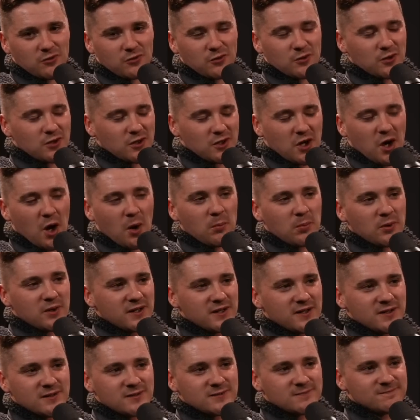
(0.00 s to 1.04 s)
for a
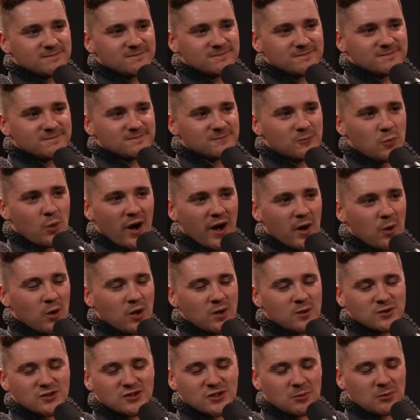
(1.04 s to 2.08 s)
company? Why
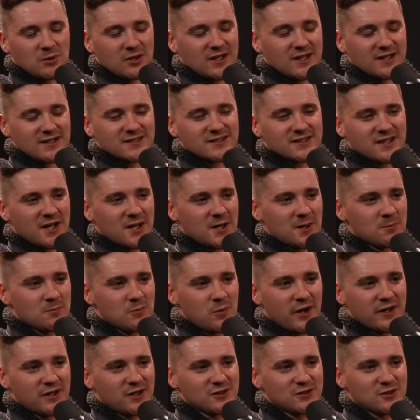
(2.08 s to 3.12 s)
work with someone like Sam?
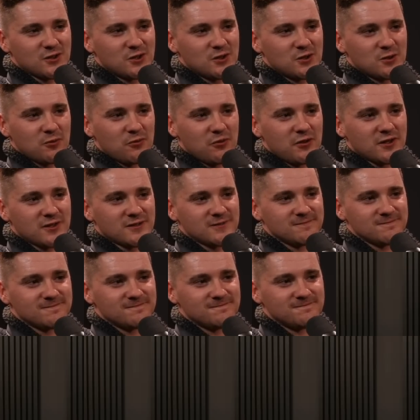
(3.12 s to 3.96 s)
Why not do your own thing?